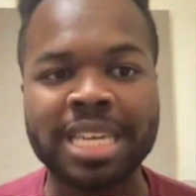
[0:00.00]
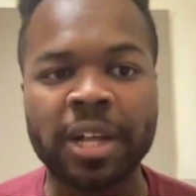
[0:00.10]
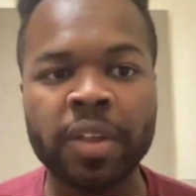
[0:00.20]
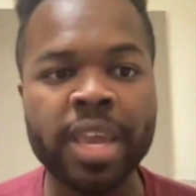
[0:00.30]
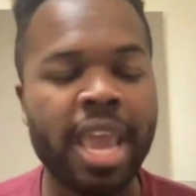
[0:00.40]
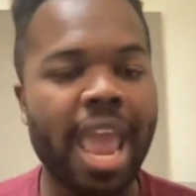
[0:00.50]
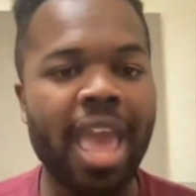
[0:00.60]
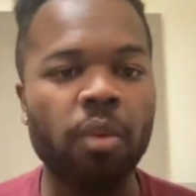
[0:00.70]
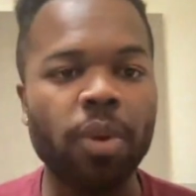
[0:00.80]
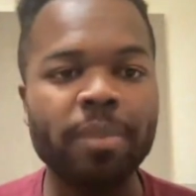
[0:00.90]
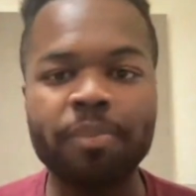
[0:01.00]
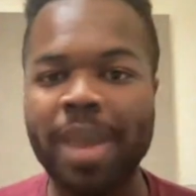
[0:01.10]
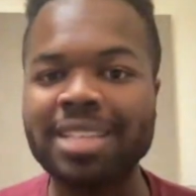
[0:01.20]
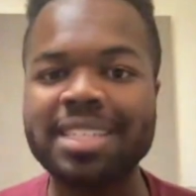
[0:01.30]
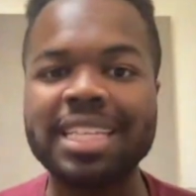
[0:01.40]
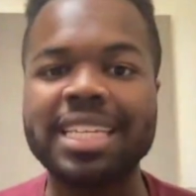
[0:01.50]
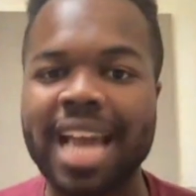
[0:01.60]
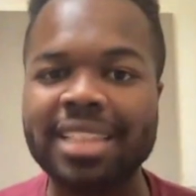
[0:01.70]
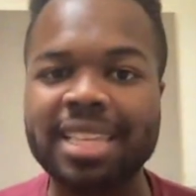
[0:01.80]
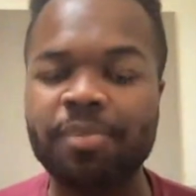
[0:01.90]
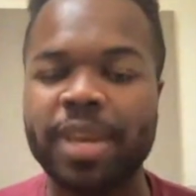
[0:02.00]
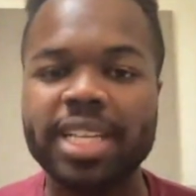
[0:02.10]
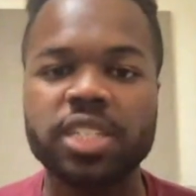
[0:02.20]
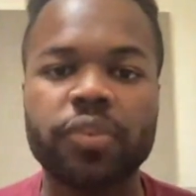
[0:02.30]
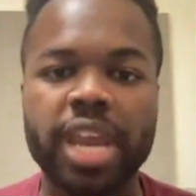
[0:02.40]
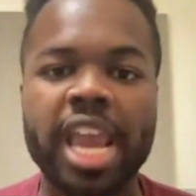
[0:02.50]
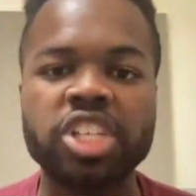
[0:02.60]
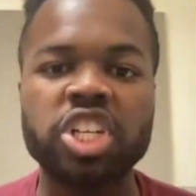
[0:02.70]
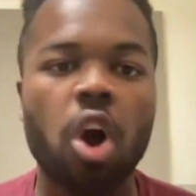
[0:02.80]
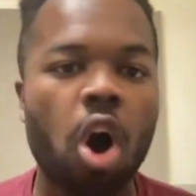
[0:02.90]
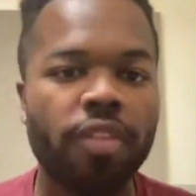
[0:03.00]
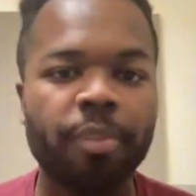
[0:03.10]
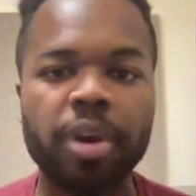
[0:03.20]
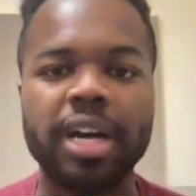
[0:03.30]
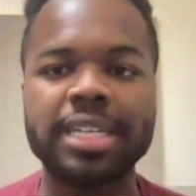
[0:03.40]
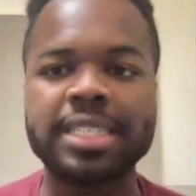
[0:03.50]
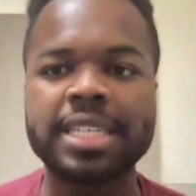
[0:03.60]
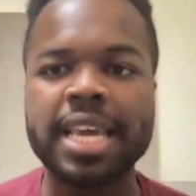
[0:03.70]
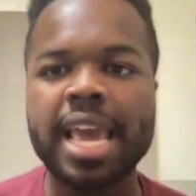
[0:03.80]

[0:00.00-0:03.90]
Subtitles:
deal, and we basically got the biggest free agent on the books.